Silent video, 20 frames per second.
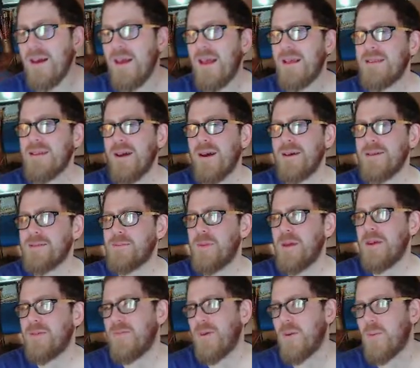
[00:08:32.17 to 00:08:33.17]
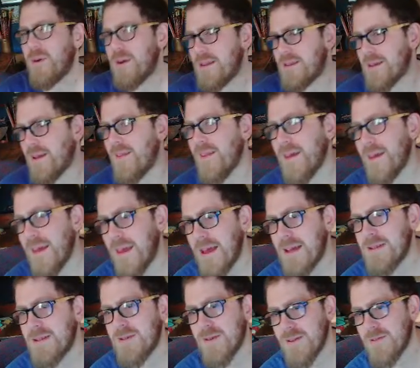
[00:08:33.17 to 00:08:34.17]
it asked me if I wanted to click
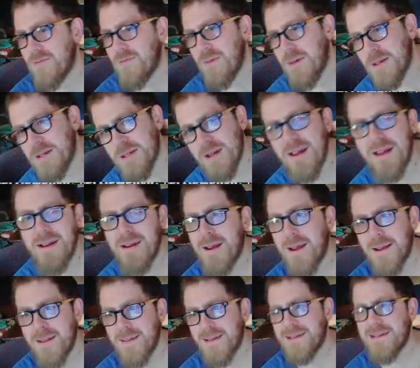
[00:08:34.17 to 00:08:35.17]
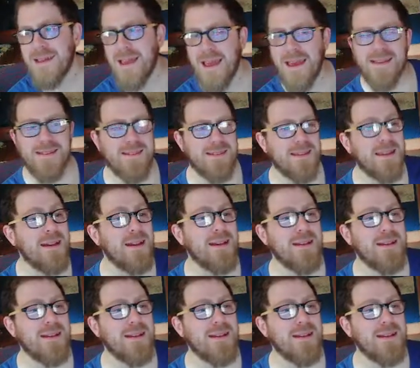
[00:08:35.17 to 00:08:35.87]
yes on the feature, and I clicked yes.